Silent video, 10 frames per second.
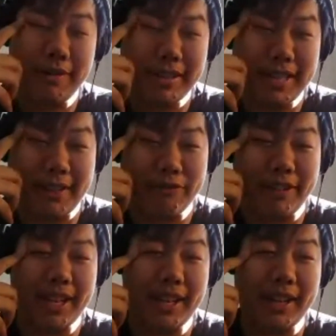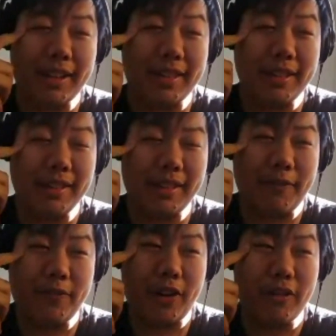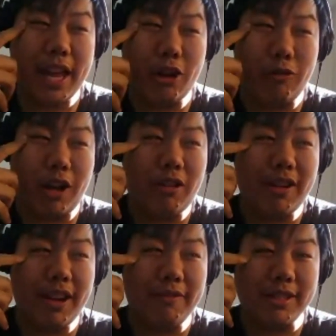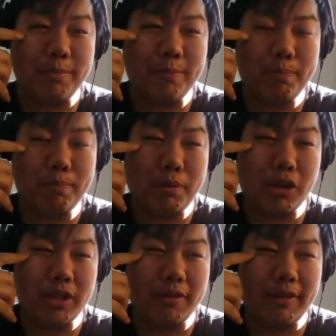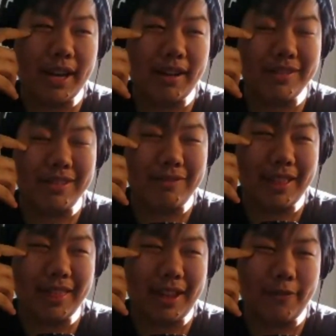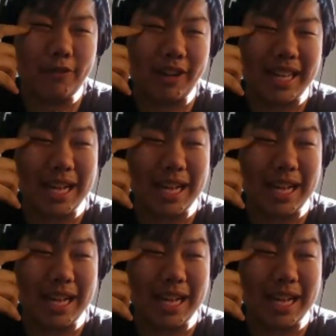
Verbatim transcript: what was the freaking like phone that Huawei was pushing around with uh, four